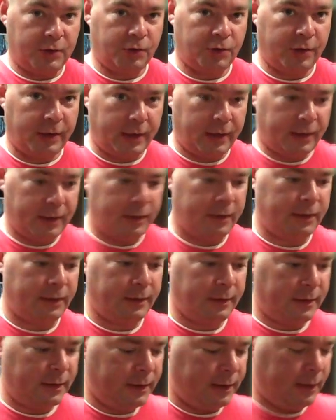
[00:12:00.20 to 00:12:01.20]
a trick,
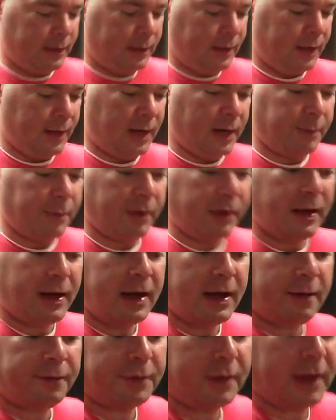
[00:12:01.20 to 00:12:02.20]
and I'm going to
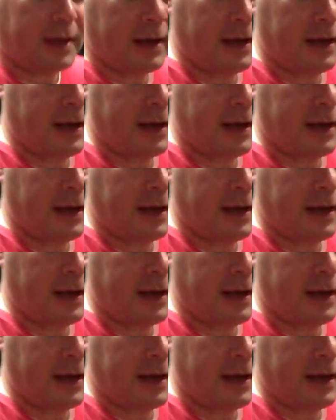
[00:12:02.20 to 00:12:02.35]
have to